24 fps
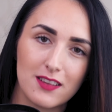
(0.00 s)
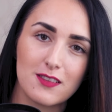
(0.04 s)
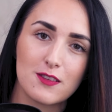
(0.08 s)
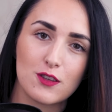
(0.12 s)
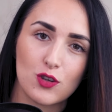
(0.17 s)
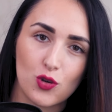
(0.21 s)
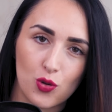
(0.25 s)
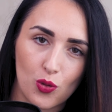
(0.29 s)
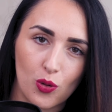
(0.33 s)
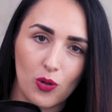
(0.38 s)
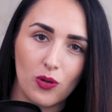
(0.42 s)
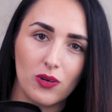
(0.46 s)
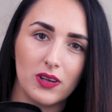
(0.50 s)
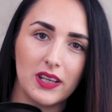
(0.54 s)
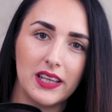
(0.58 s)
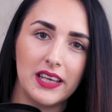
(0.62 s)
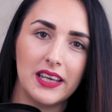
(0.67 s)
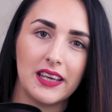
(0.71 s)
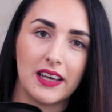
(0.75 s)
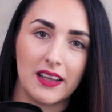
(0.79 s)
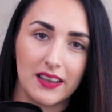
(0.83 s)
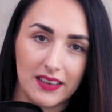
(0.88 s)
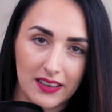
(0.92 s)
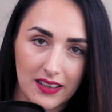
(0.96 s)

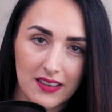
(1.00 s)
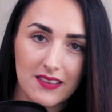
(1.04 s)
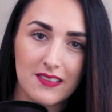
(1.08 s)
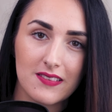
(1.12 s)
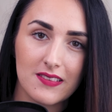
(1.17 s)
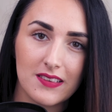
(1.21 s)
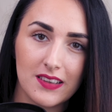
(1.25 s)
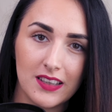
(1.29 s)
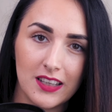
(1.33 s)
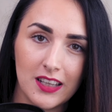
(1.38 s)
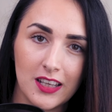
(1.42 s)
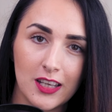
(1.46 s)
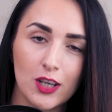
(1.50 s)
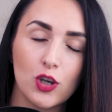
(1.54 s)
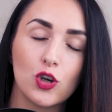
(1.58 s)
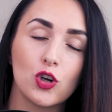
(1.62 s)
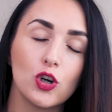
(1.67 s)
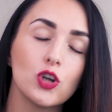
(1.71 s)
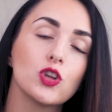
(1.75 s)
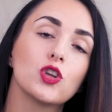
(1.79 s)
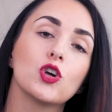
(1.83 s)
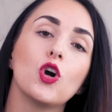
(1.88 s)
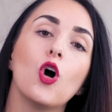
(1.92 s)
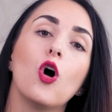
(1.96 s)
scrolling and listening
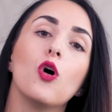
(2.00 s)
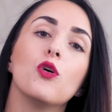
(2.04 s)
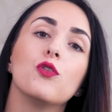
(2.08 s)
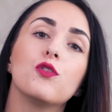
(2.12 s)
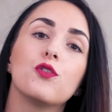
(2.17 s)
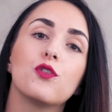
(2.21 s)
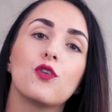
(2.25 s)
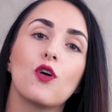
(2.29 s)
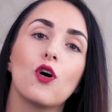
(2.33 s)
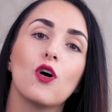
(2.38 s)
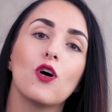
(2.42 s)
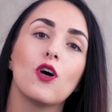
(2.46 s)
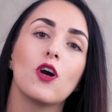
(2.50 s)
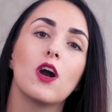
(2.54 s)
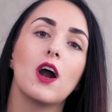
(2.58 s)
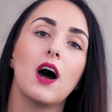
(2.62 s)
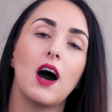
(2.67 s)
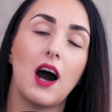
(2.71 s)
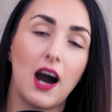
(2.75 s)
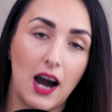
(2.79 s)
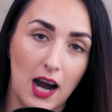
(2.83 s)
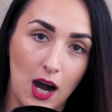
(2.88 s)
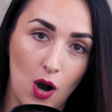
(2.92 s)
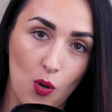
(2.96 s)
could go for
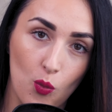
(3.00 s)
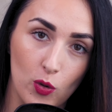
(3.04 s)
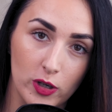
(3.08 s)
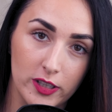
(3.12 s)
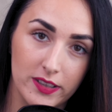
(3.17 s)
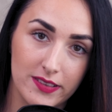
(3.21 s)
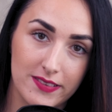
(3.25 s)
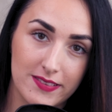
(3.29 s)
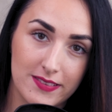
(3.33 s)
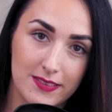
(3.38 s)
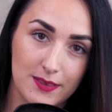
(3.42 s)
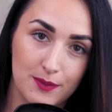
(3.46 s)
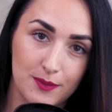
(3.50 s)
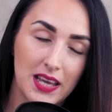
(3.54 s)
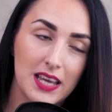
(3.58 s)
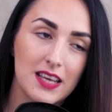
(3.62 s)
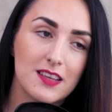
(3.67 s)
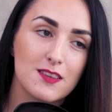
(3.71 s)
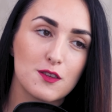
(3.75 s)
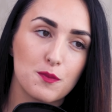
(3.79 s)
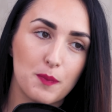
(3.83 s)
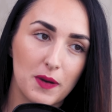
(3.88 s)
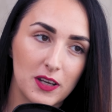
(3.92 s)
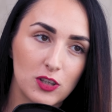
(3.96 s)
hours,
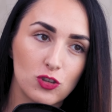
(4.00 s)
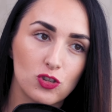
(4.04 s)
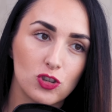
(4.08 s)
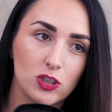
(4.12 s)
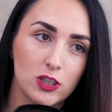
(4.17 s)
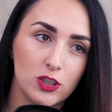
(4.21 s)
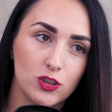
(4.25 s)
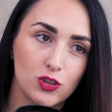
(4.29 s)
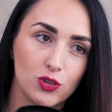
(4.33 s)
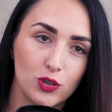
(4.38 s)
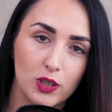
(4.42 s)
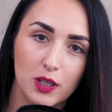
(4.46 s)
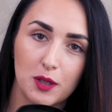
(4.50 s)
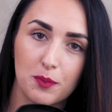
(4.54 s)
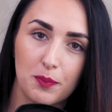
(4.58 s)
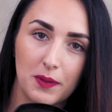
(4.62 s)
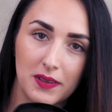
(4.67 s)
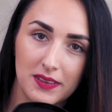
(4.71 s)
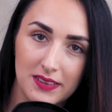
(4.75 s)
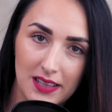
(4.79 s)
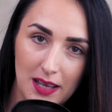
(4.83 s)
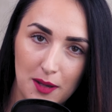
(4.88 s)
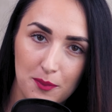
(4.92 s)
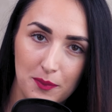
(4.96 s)
especially during
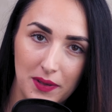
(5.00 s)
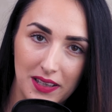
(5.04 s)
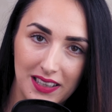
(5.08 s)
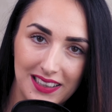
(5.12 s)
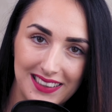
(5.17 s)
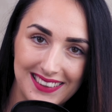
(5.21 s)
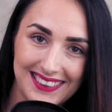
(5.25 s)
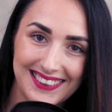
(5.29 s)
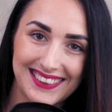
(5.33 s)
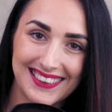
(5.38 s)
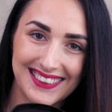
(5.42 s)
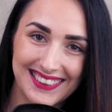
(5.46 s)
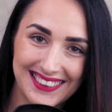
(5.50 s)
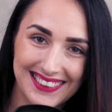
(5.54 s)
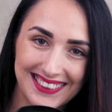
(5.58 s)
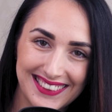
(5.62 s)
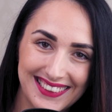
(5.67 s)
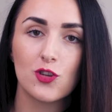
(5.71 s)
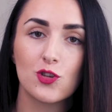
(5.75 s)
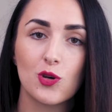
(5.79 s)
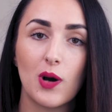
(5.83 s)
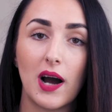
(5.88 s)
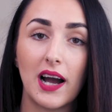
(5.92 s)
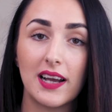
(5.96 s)
pandemic.
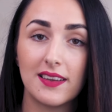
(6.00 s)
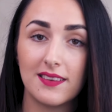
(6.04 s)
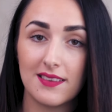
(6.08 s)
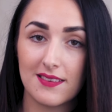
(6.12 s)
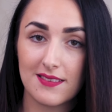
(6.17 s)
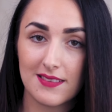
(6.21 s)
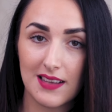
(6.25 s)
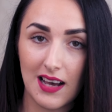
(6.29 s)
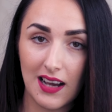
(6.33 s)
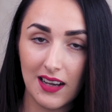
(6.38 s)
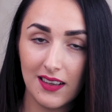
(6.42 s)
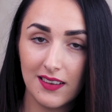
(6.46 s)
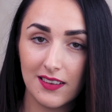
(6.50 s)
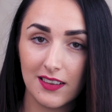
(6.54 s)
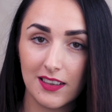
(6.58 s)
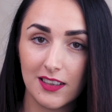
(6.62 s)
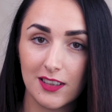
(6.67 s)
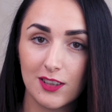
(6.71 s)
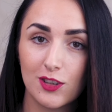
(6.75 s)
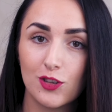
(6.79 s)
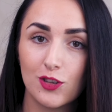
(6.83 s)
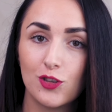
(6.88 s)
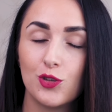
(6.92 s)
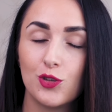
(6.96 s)
So I
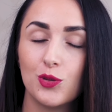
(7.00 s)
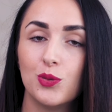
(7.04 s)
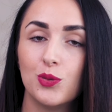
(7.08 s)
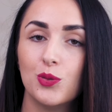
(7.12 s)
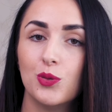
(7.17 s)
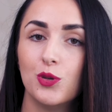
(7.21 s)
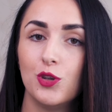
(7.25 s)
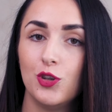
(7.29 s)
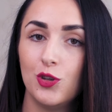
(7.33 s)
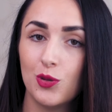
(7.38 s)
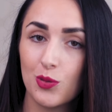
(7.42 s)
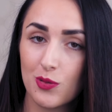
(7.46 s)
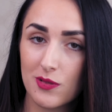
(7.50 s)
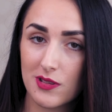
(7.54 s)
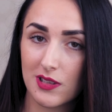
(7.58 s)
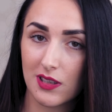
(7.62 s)
decided to use the